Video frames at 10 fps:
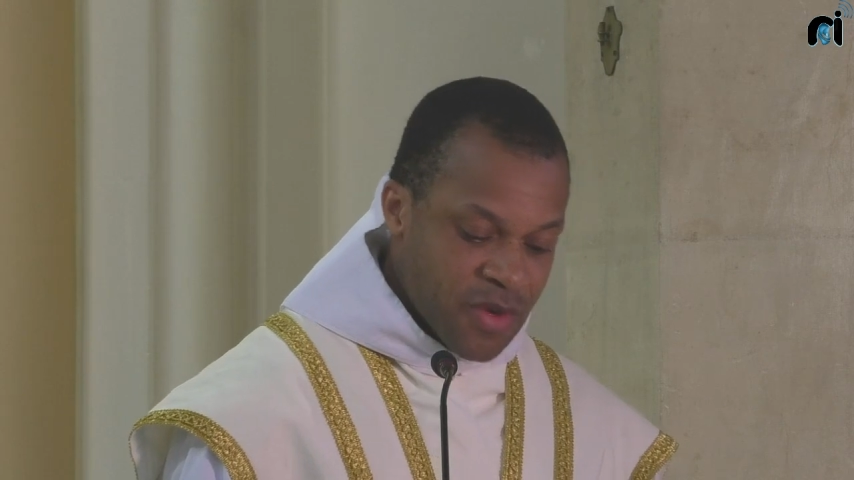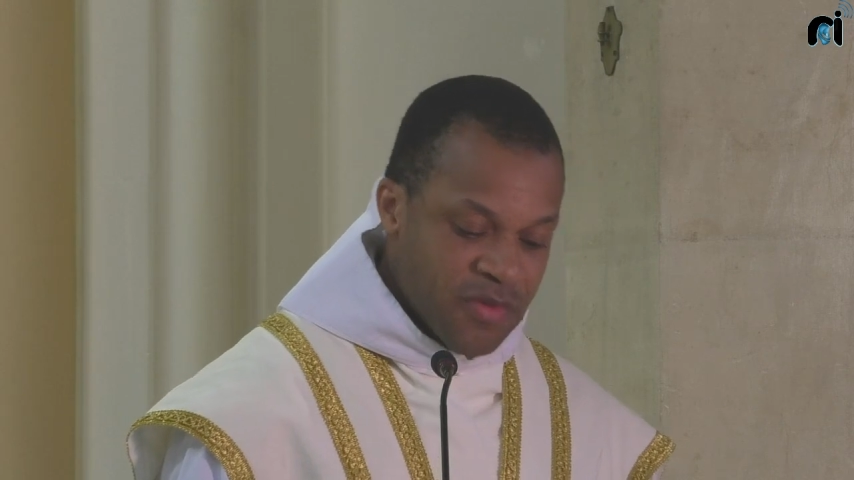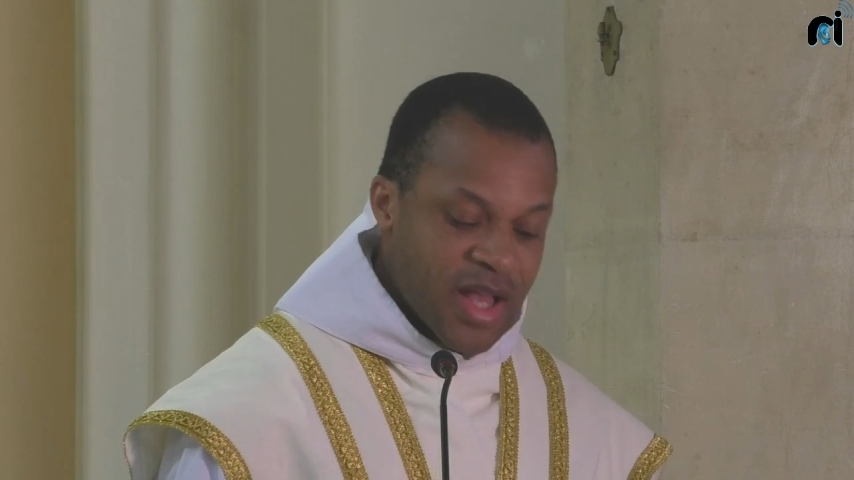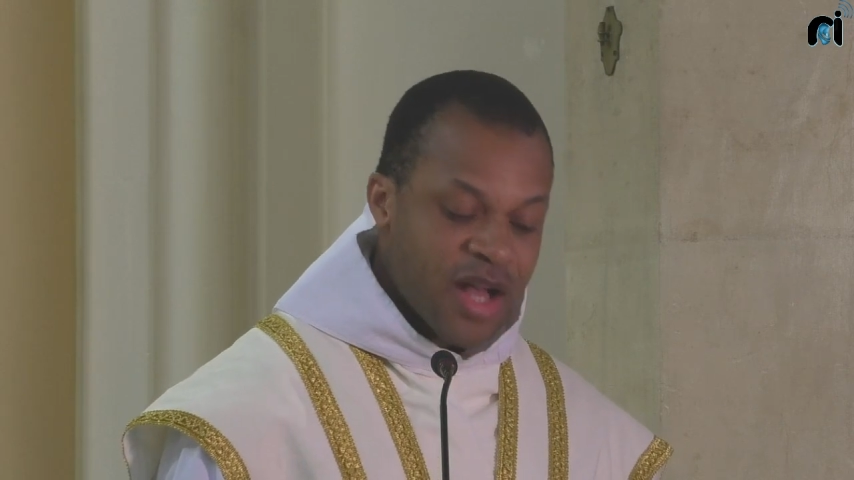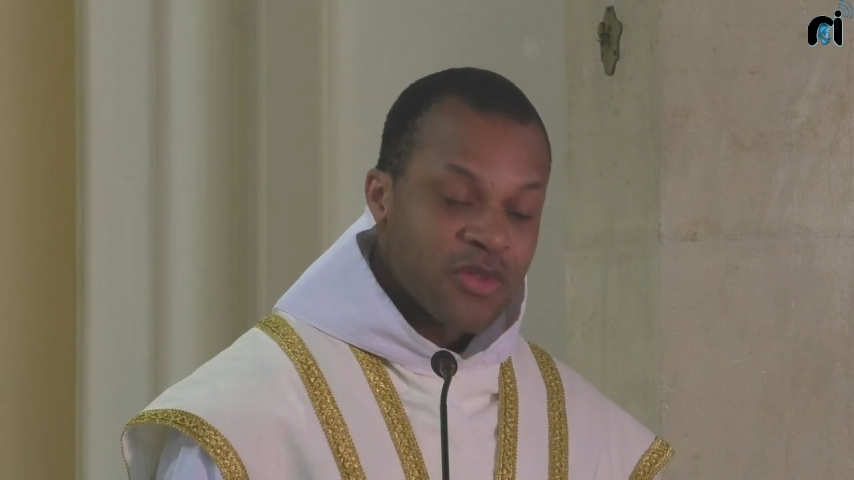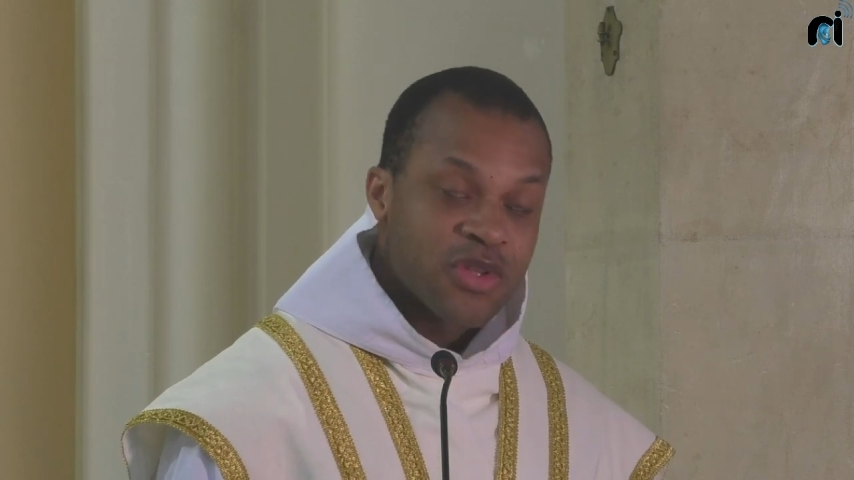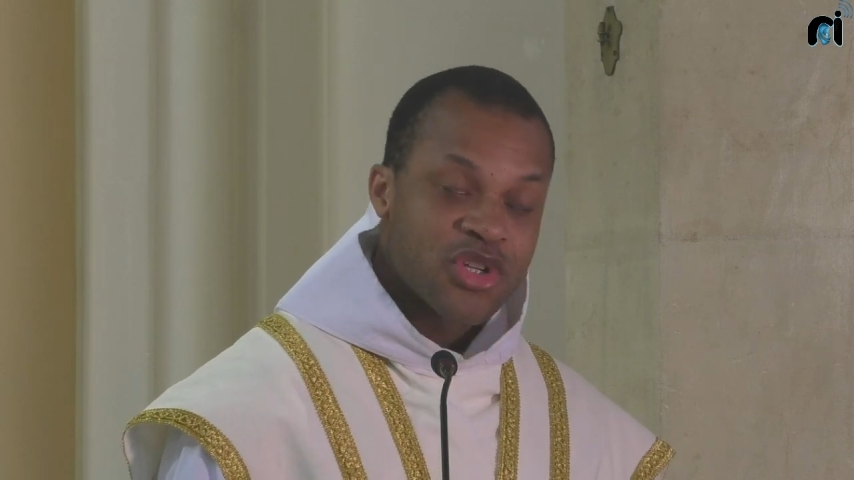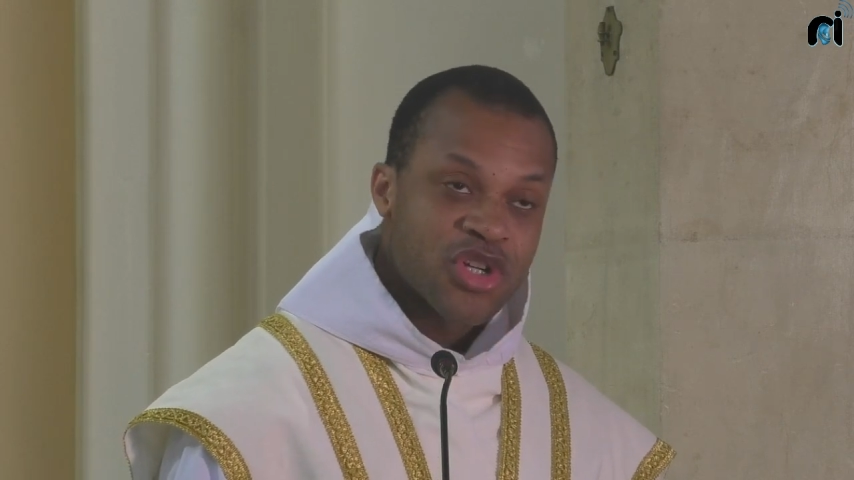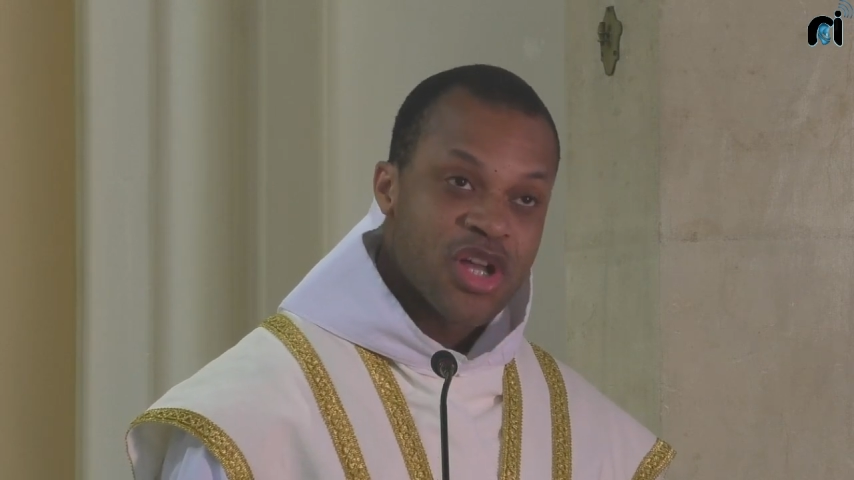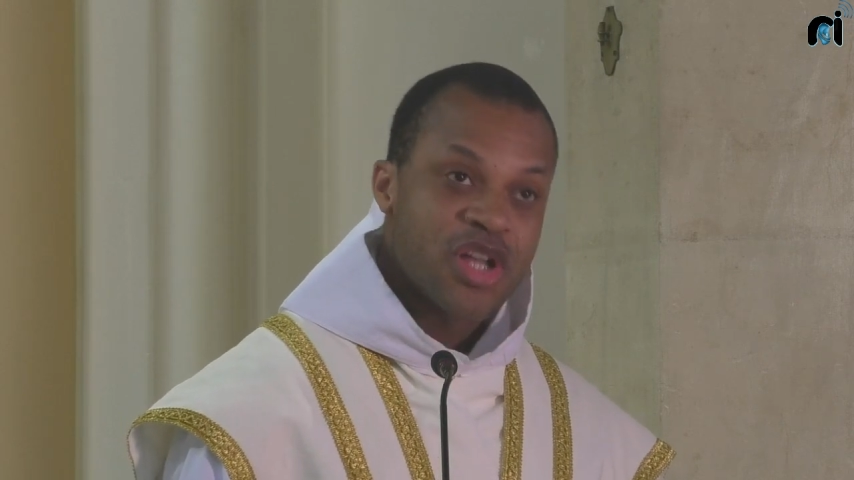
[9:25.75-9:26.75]
of how the
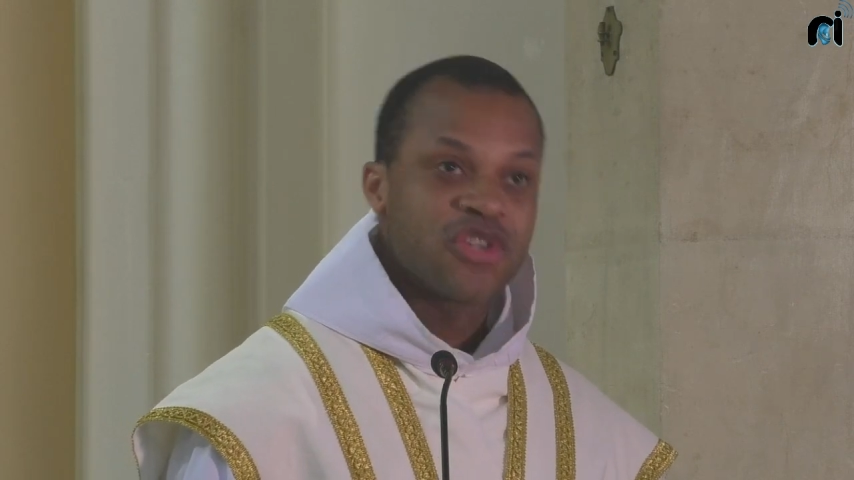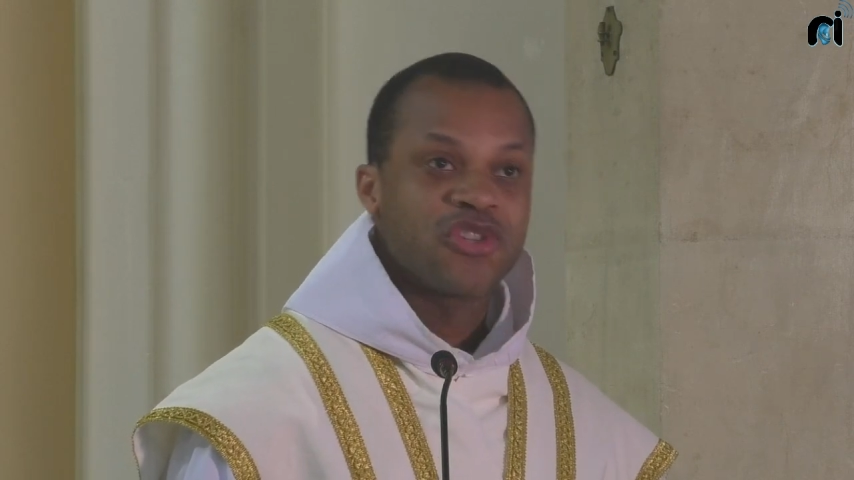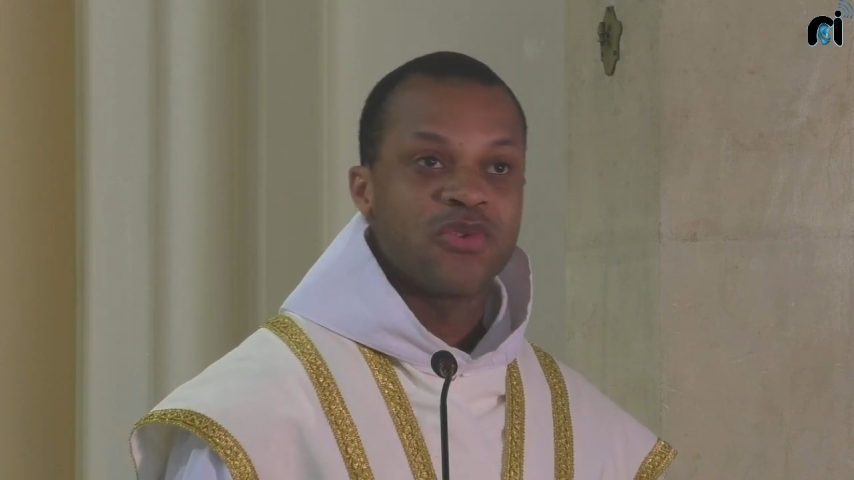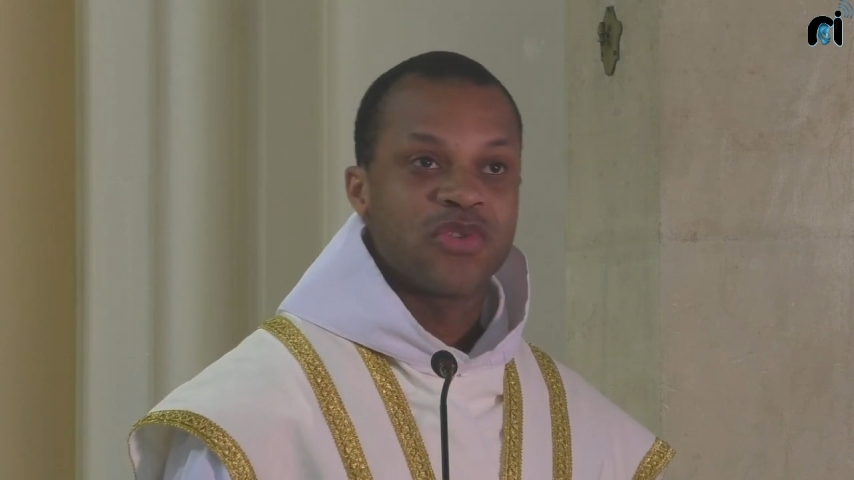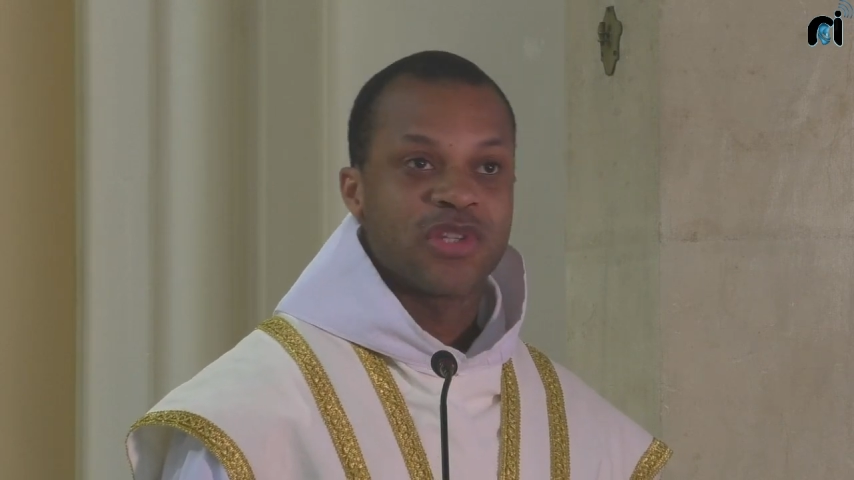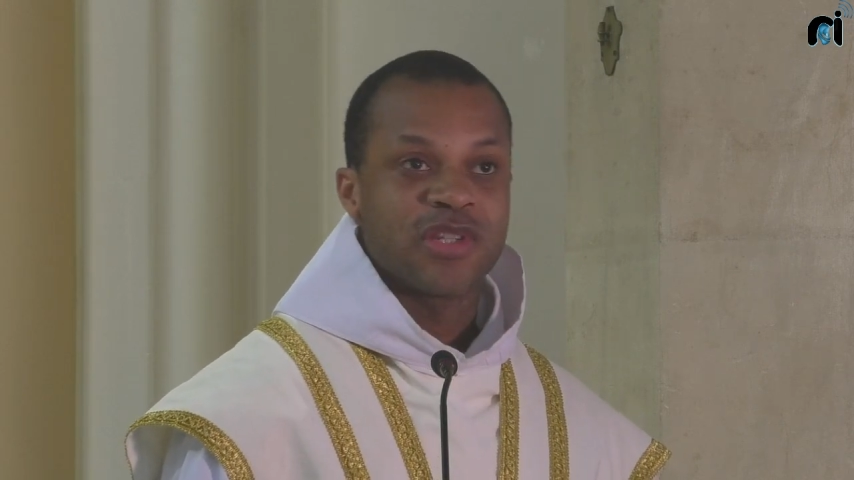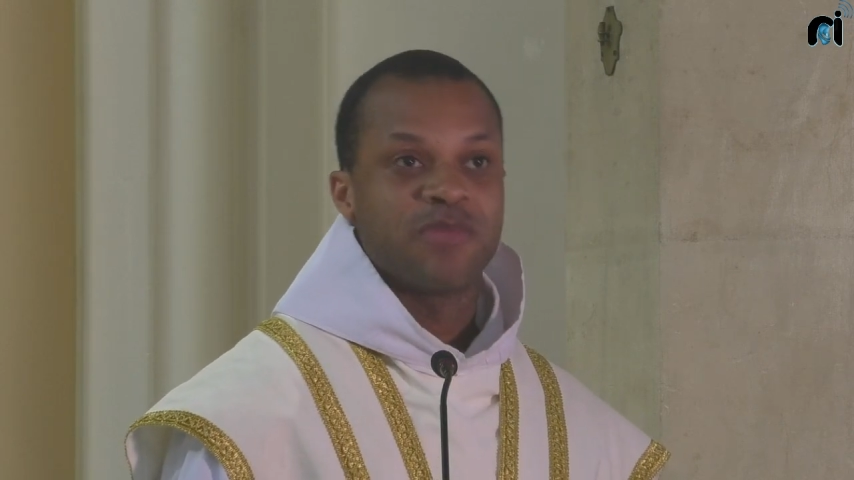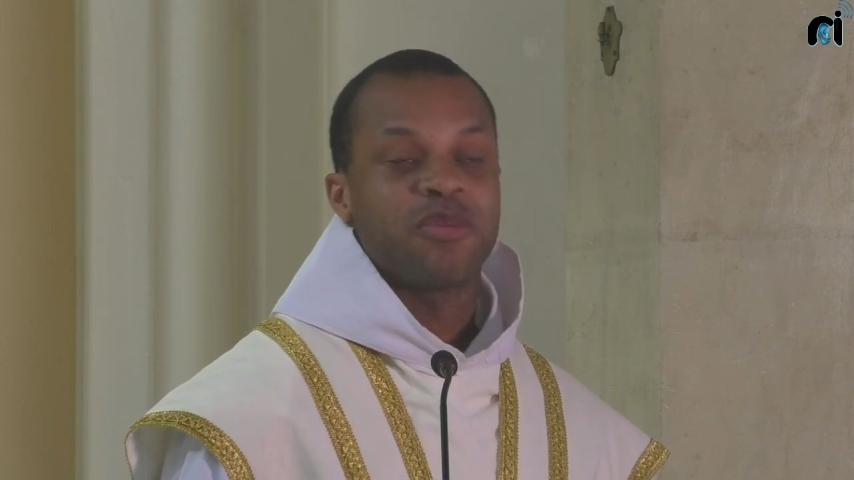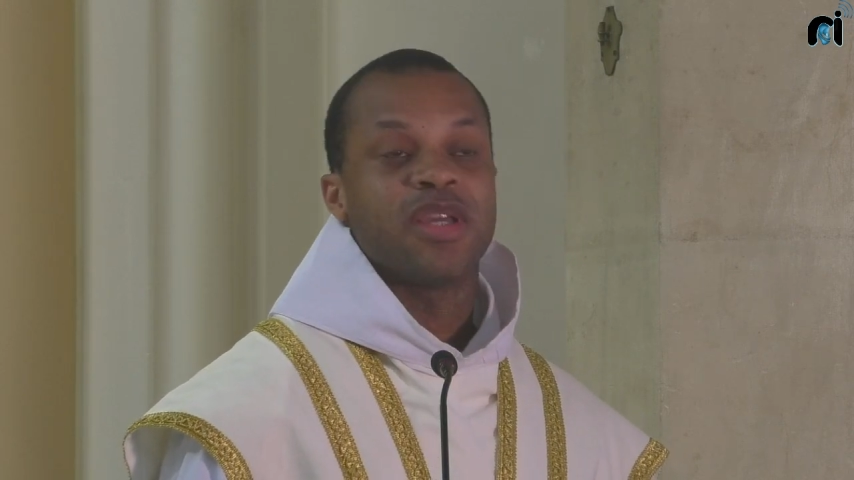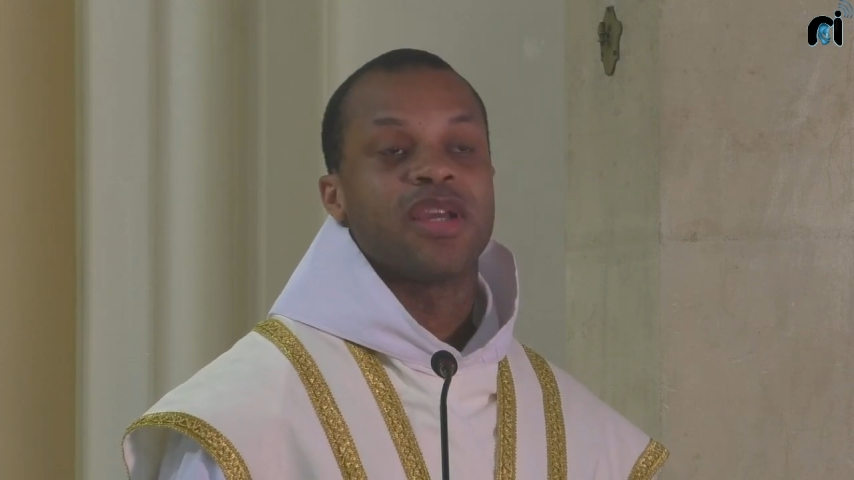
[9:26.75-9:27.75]
church used to
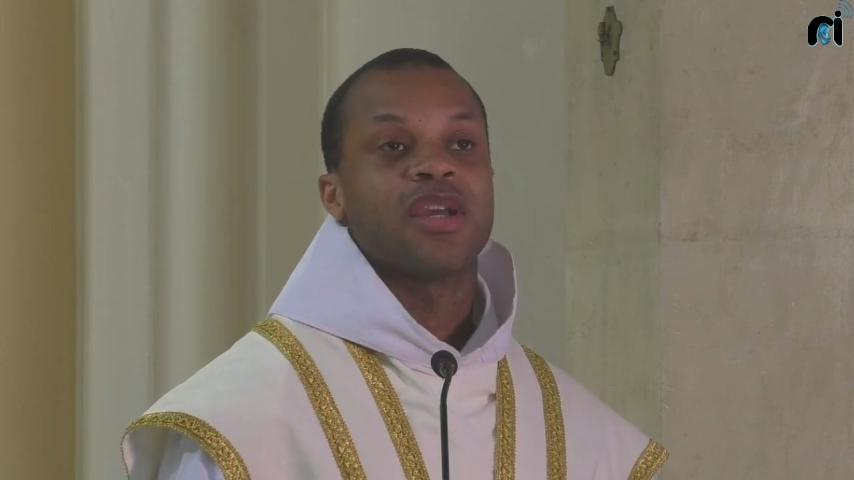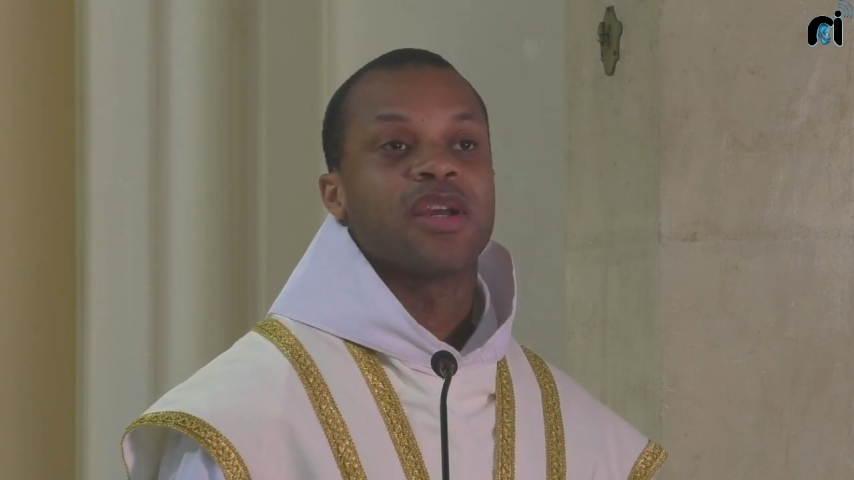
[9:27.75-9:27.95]
speak